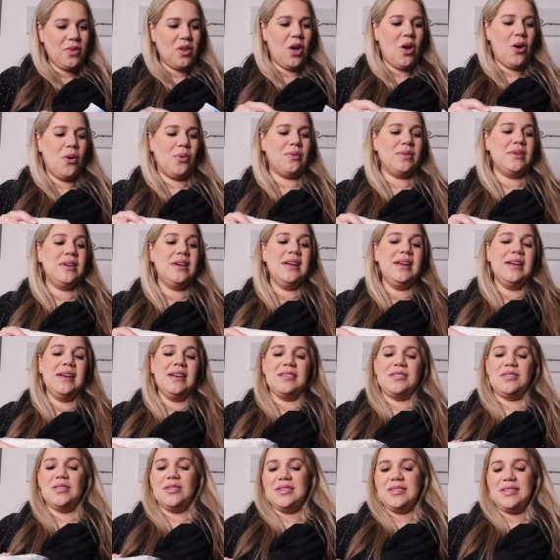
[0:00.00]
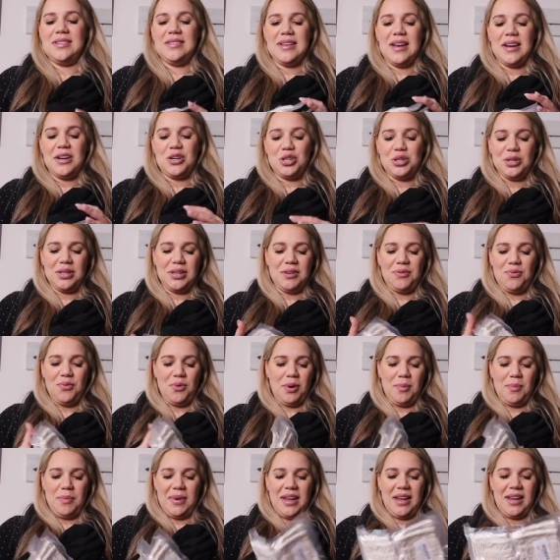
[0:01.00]
Oh, so this is actually
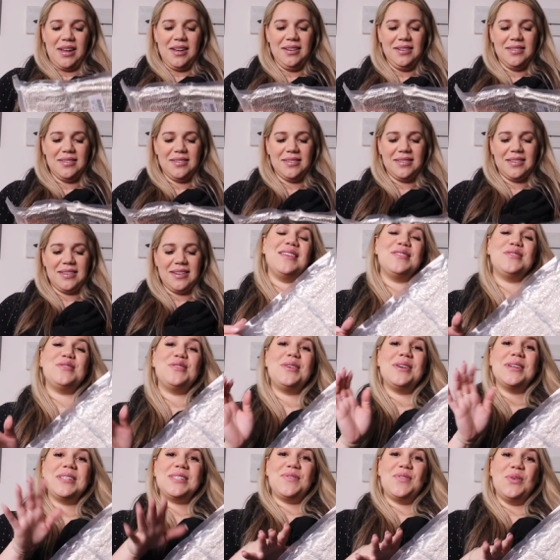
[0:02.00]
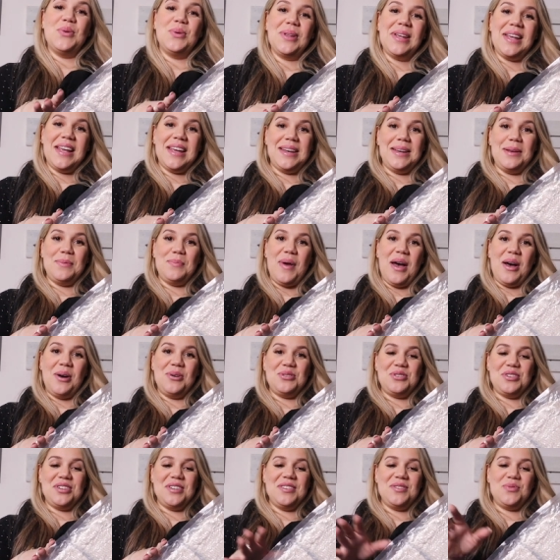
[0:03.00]
for me. These are exfoliating
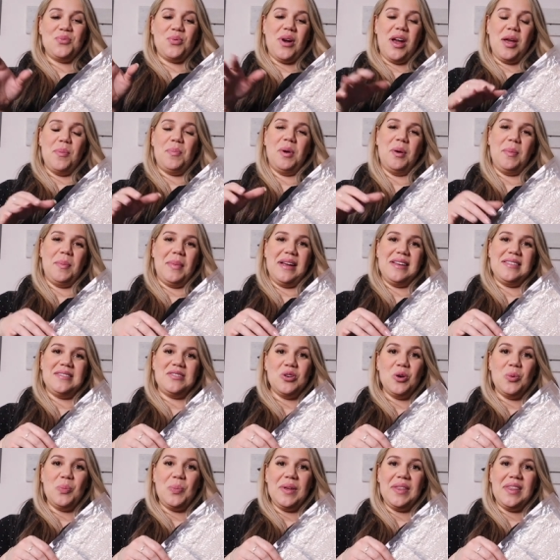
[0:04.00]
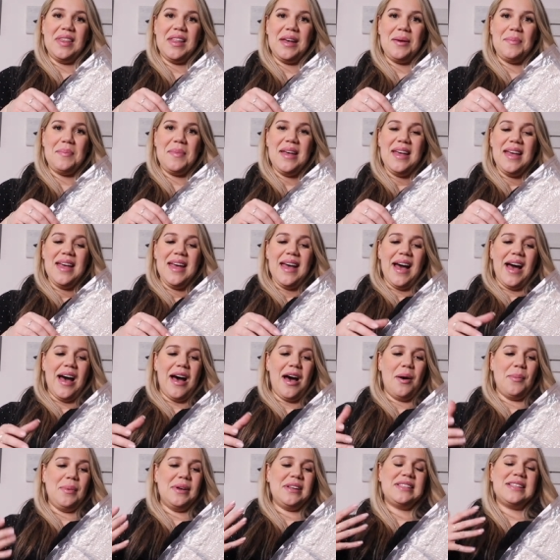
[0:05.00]
pouches where I put my soap in them.
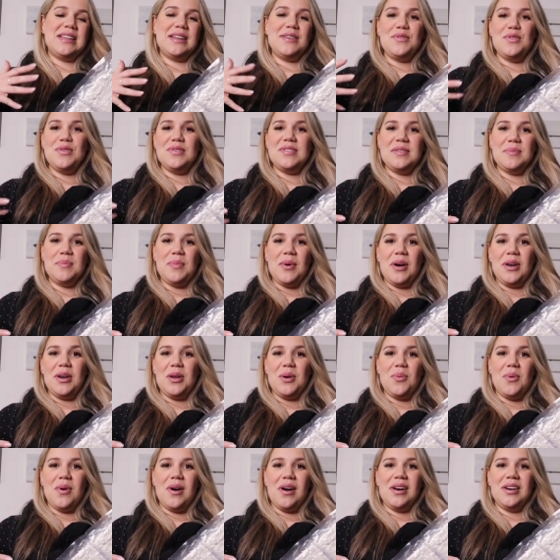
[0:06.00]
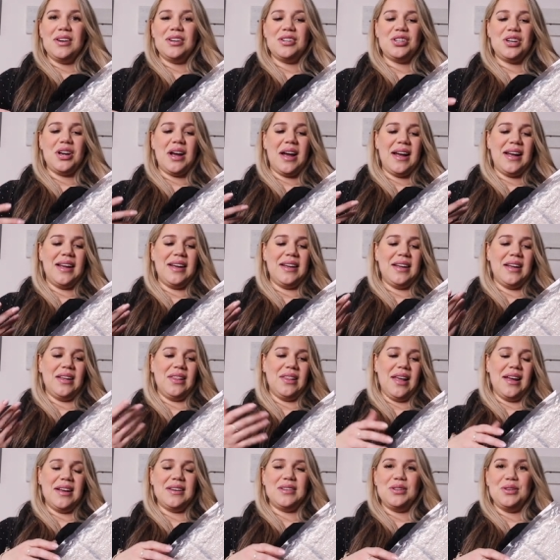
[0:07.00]
Um, instead of using body wash, I
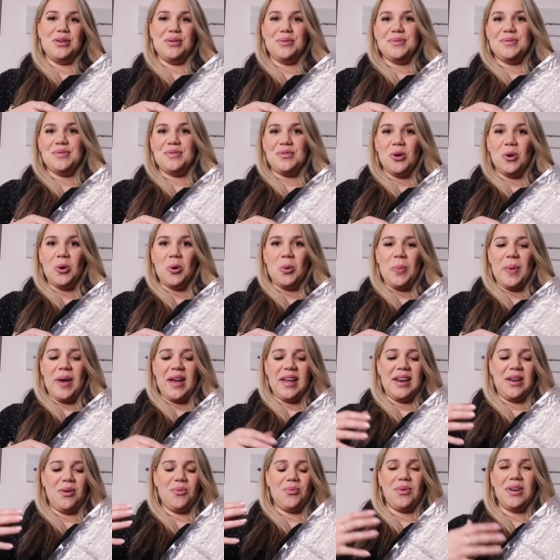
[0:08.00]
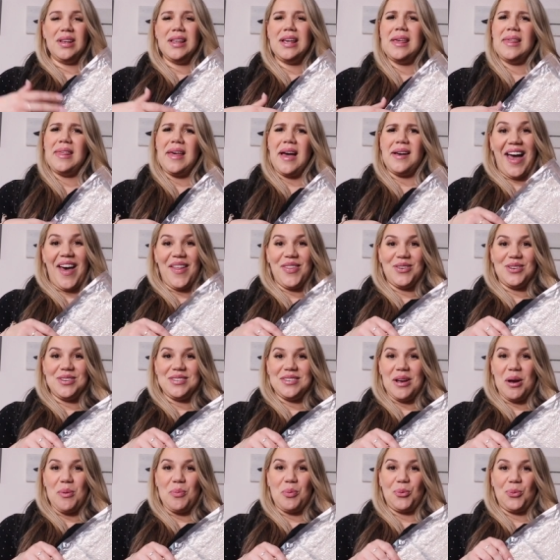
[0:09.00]
like to use soap and it really lathers
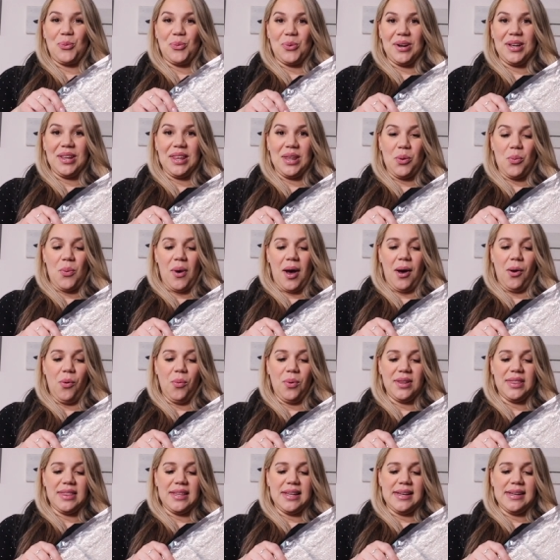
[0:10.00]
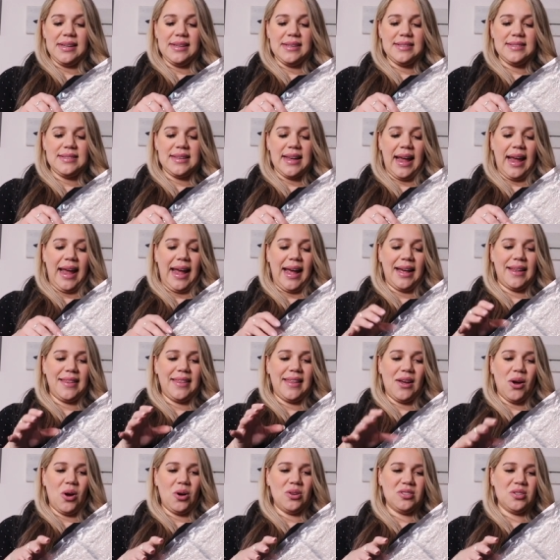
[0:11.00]
up really well with these. And
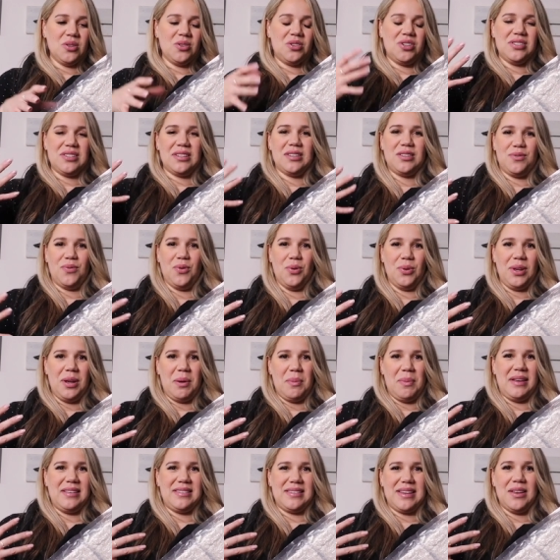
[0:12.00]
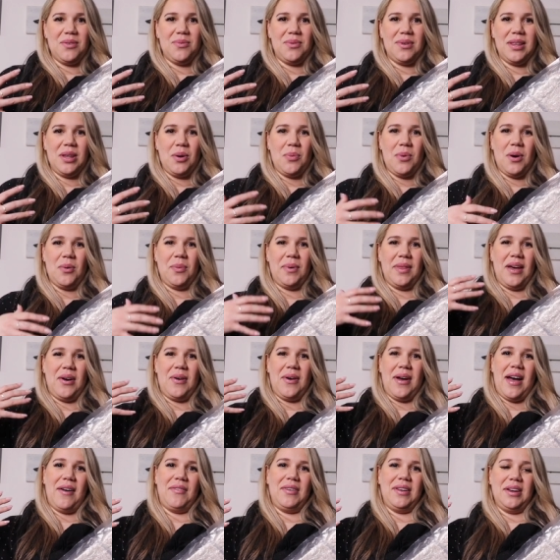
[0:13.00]
they also just exfoliate my skin really well
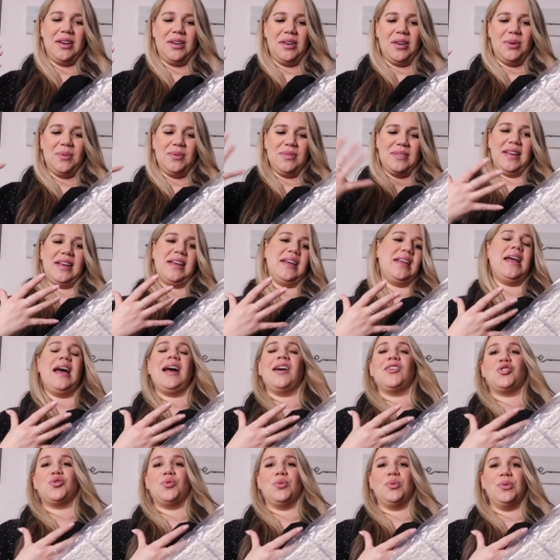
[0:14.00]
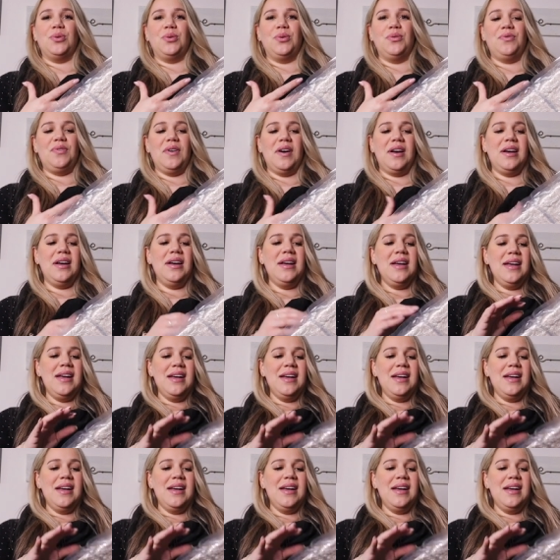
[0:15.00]
without having to use like an actual loofah.